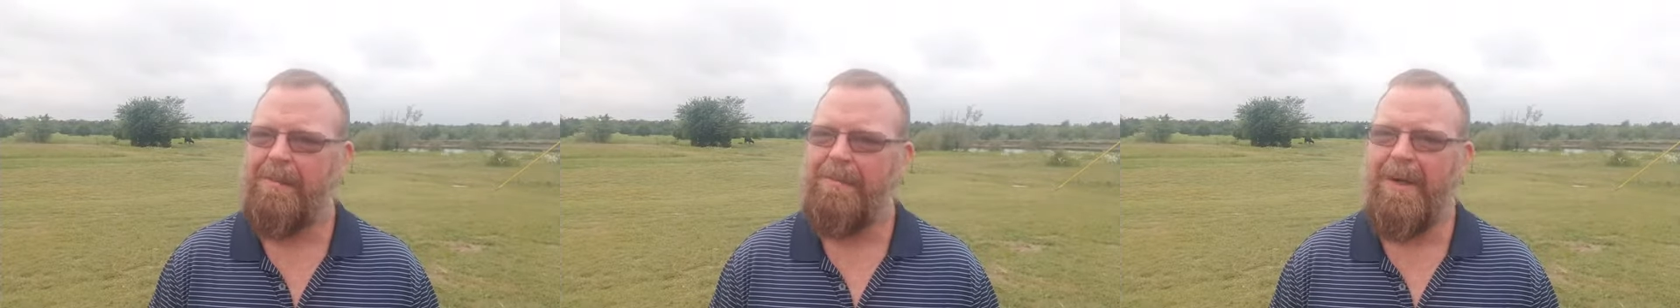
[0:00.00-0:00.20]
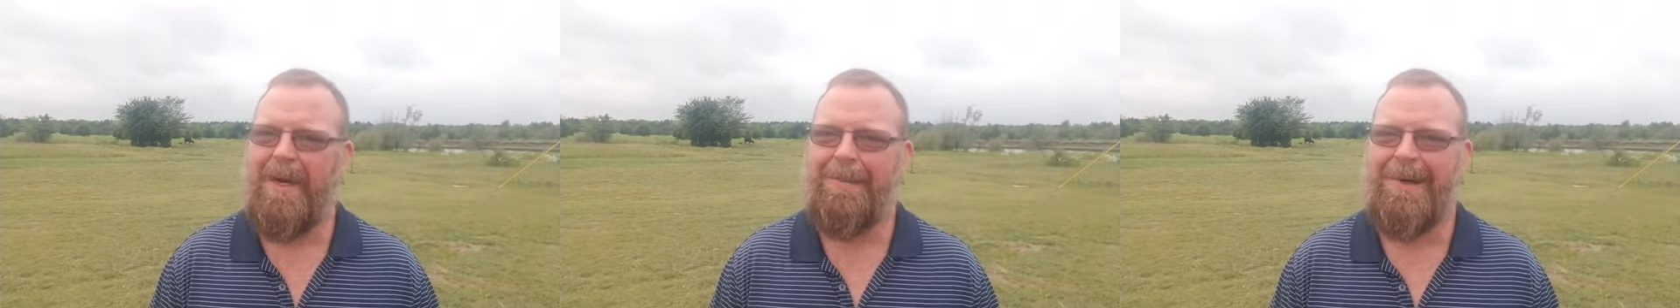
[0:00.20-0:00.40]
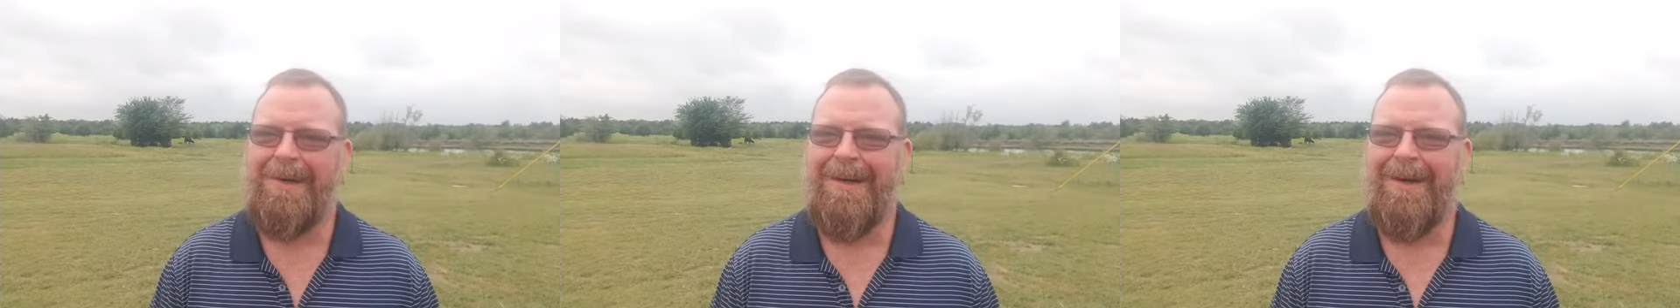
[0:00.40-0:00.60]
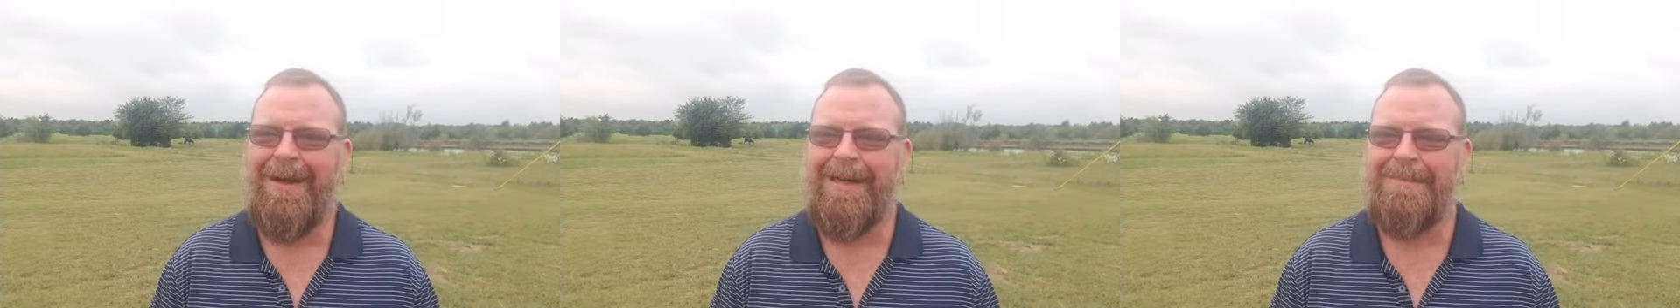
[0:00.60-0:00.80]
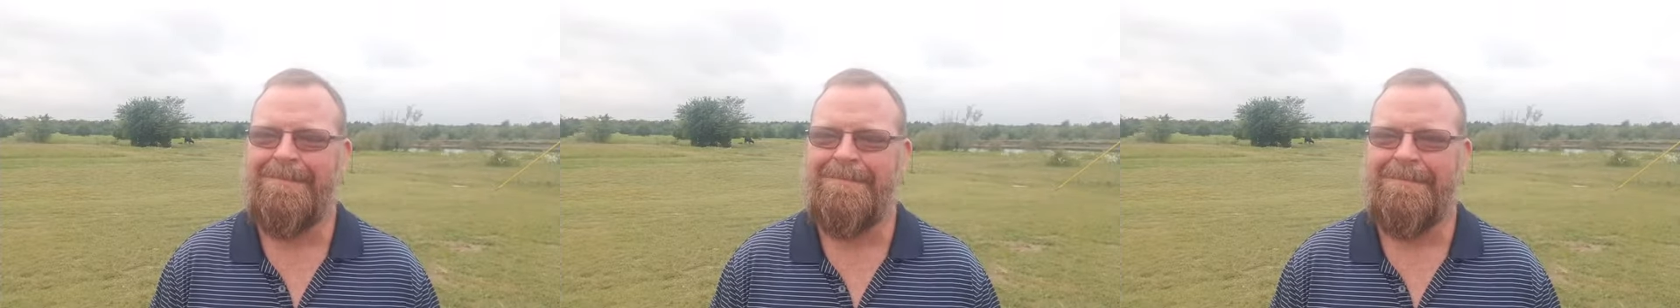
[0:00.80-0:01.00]
butter
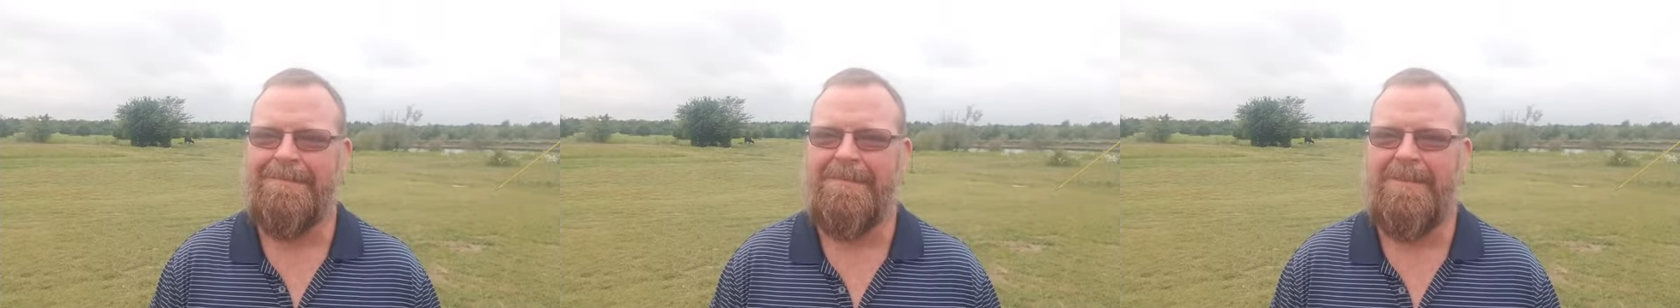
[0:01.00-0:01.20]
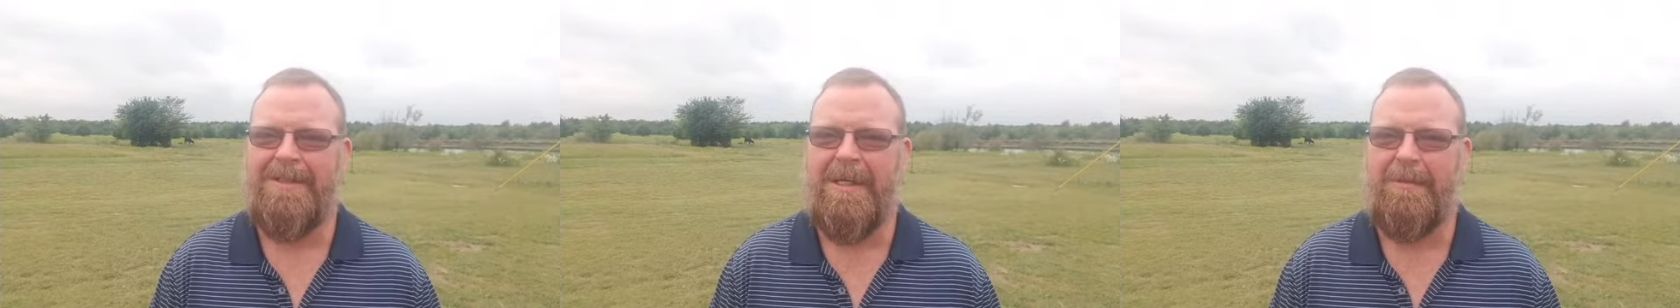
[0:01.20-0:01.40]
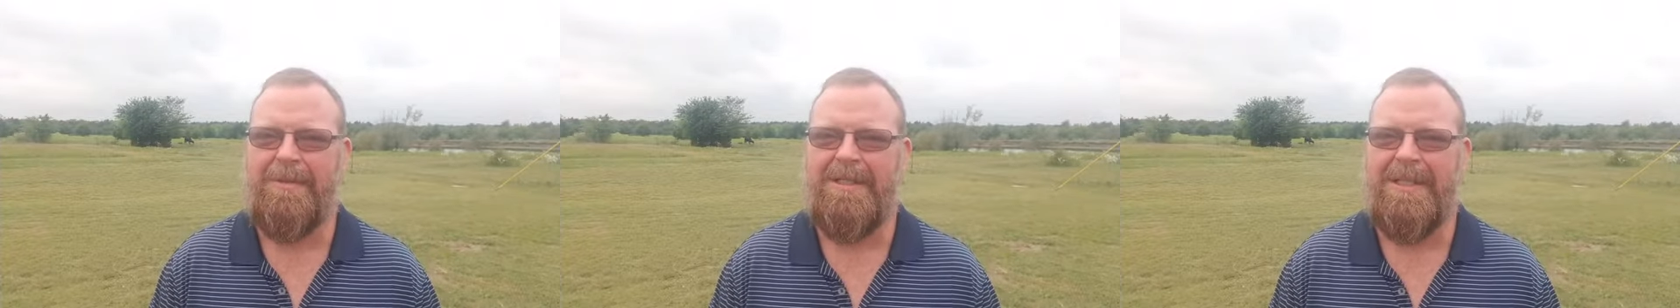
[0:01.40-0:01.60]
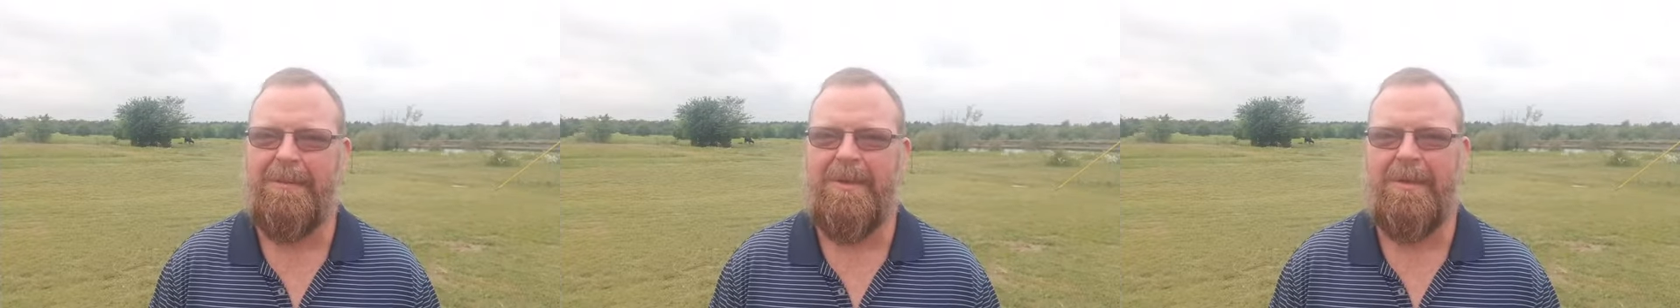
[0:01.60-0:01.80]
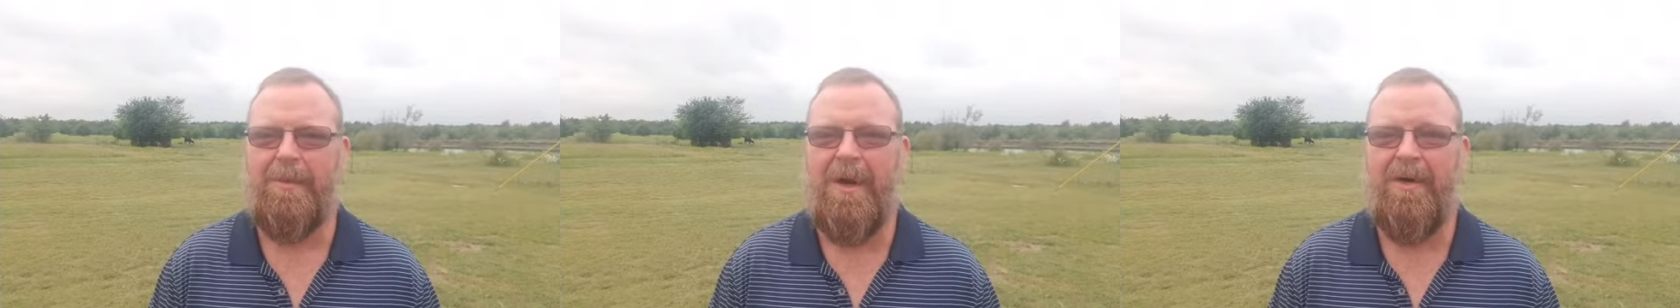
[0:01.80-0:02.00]
pecan, double dip
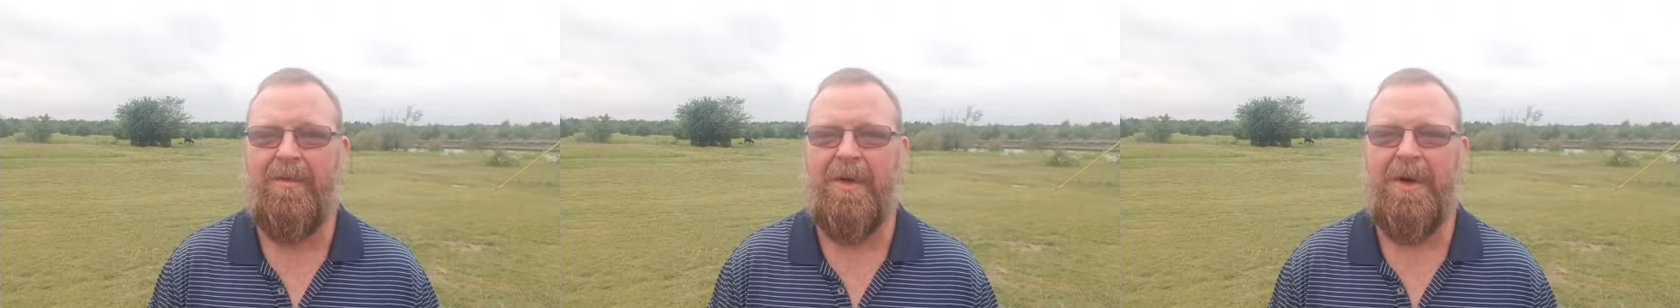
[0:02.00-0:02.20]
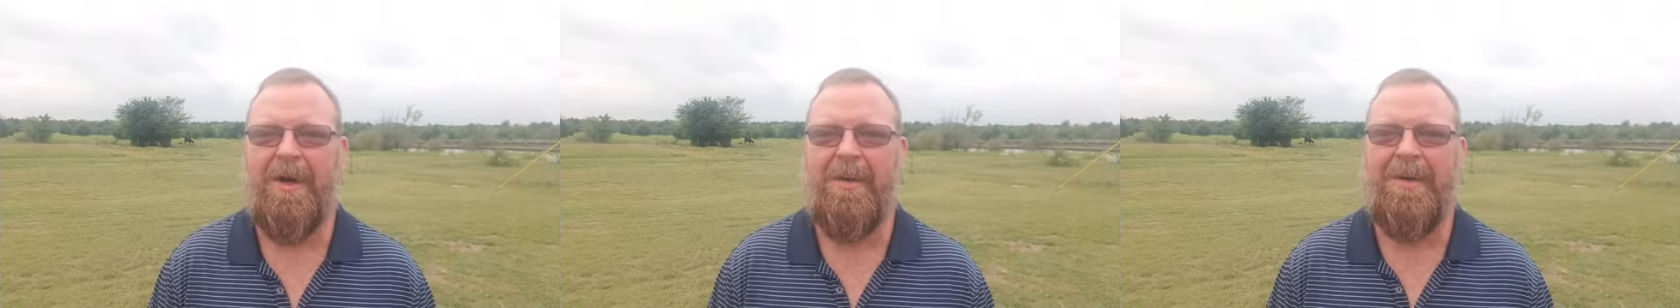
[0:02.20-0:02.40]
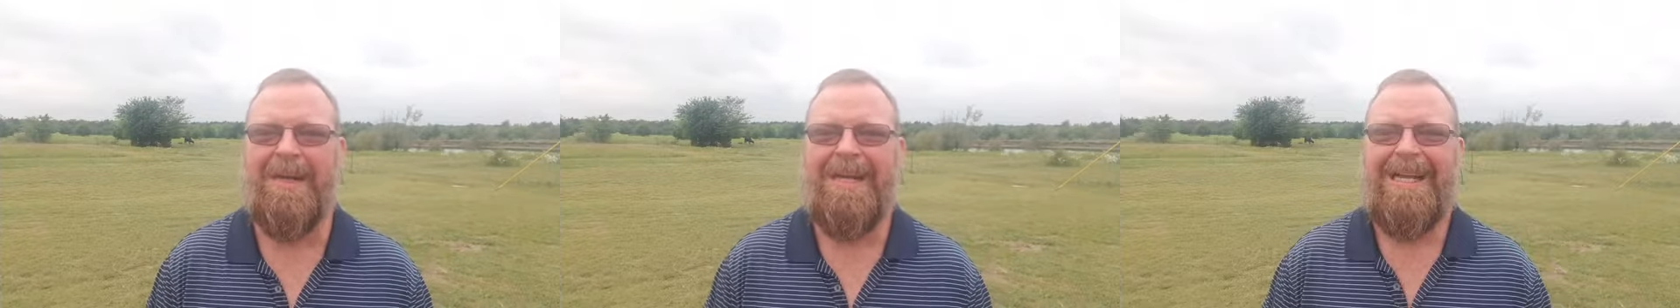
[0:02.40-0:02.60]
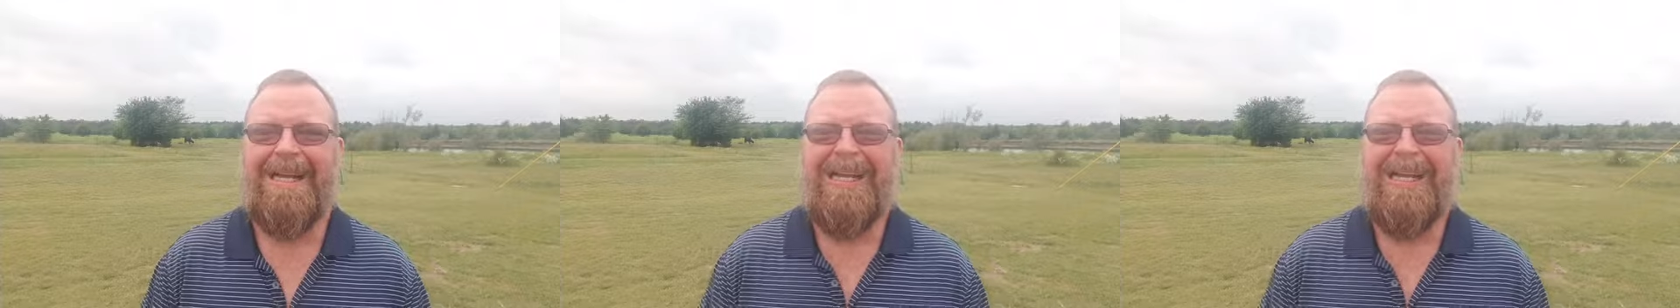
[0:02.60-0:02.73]
with a waffle cone.